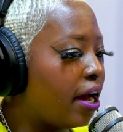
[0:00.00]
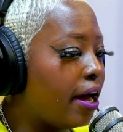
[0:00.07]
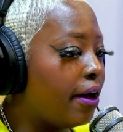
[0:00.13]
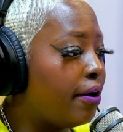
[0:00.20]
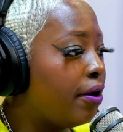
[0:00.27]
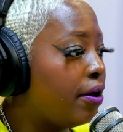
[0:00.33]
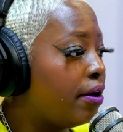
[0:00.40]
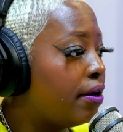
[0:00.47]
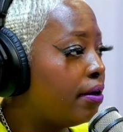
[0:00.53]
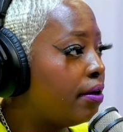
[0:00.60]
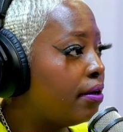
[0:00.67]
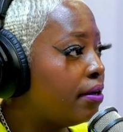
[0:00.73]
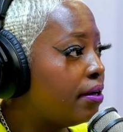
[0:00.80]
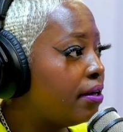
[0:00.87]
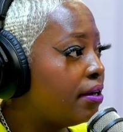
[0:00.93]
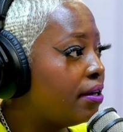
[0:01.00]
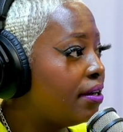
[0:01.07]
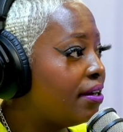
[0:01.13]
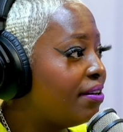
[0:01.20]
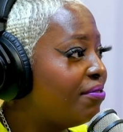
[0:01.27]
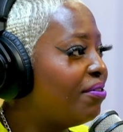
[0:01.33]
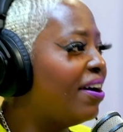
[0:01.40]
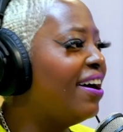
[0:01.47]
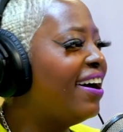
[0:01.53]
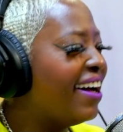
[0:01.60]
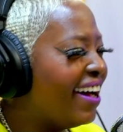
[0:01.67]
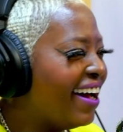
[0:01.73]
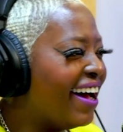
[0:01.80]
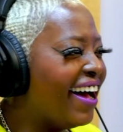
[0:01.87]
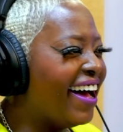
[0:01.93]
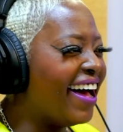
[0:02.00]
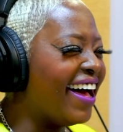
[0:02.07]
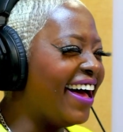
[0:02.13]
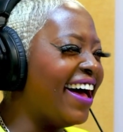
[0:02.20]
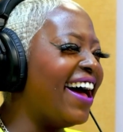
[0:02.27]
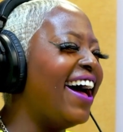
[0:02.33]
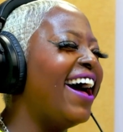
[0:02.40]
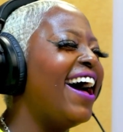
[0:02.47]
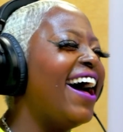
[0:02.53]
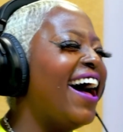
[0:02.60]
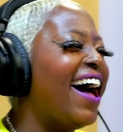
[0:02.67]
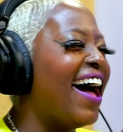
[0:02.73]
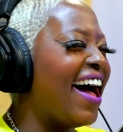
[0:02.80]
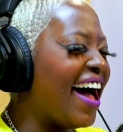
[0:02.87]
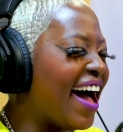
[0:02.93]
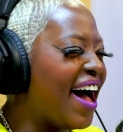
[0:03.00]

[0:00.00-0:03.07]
I lost it. It's me. I